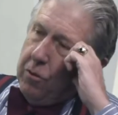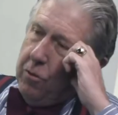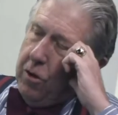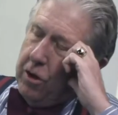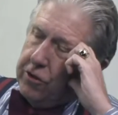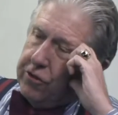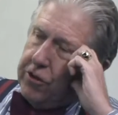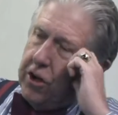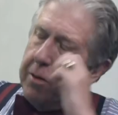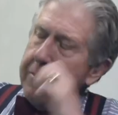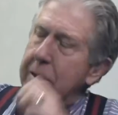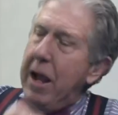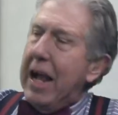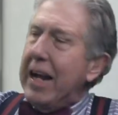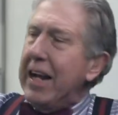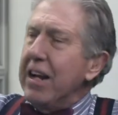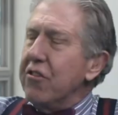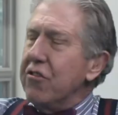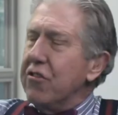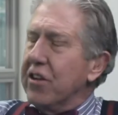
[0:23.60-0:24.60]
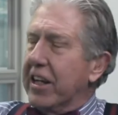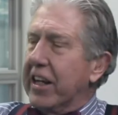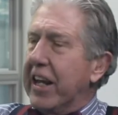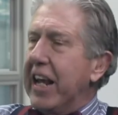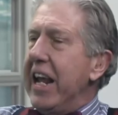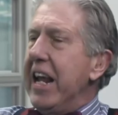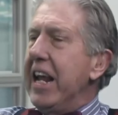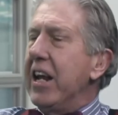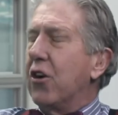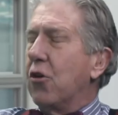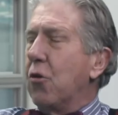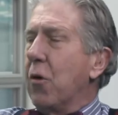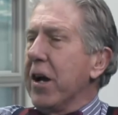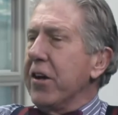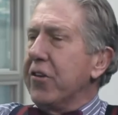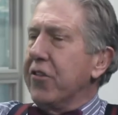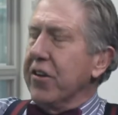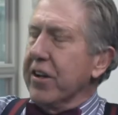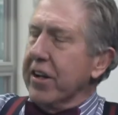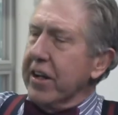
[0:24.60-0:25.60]
Well, Jeremy, I guess the key
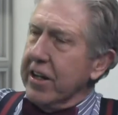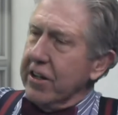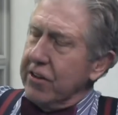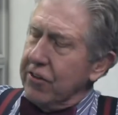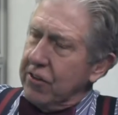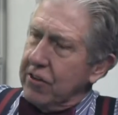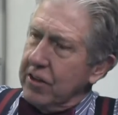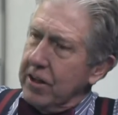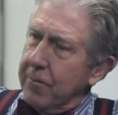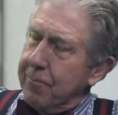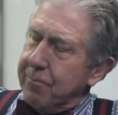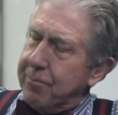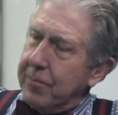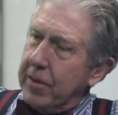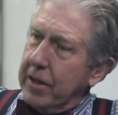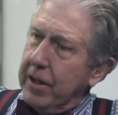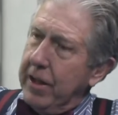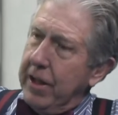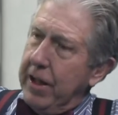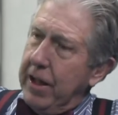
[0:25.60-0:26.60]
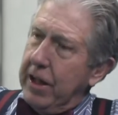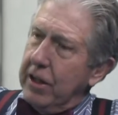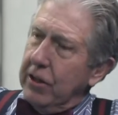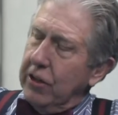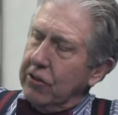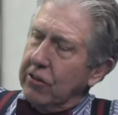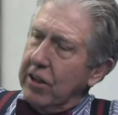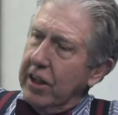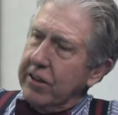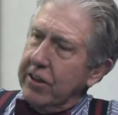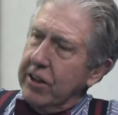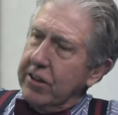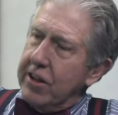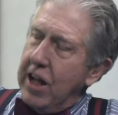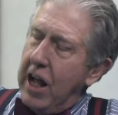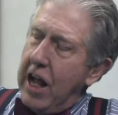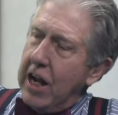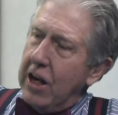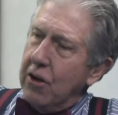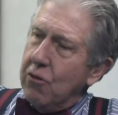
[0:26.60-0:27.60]
question is uh, looks like the
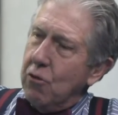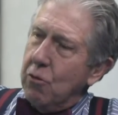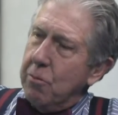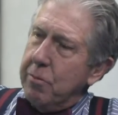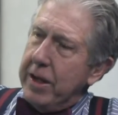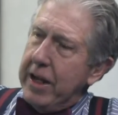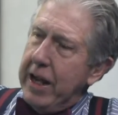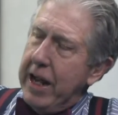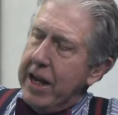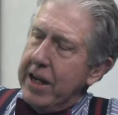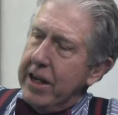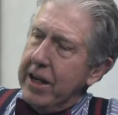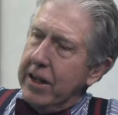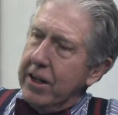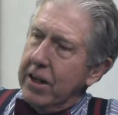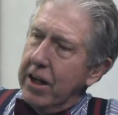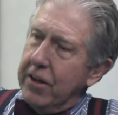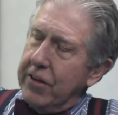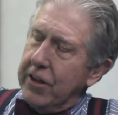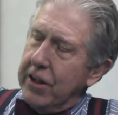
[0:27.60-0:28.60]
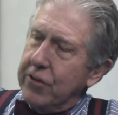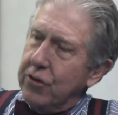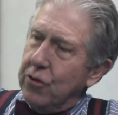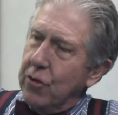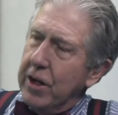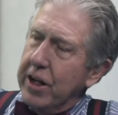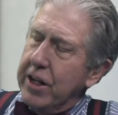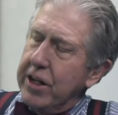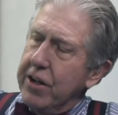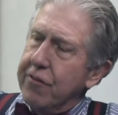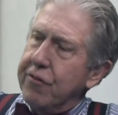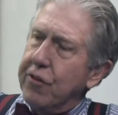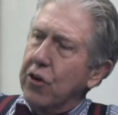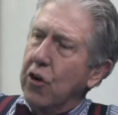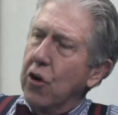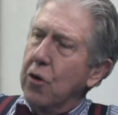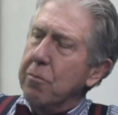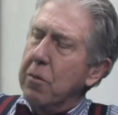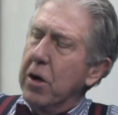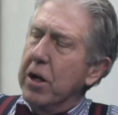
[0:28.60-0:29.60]
dollar will be ending another sort of
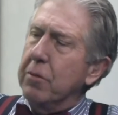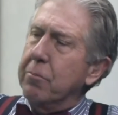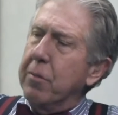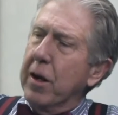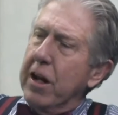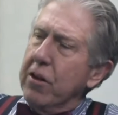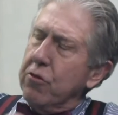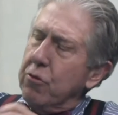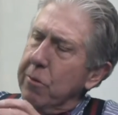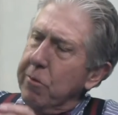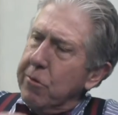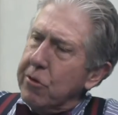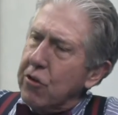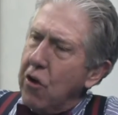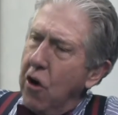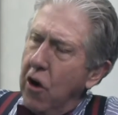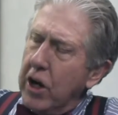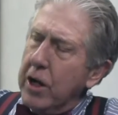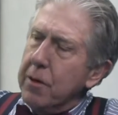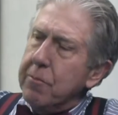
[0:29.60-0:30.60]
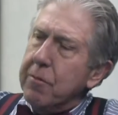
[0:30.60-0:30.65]
difficult month, but as we were talking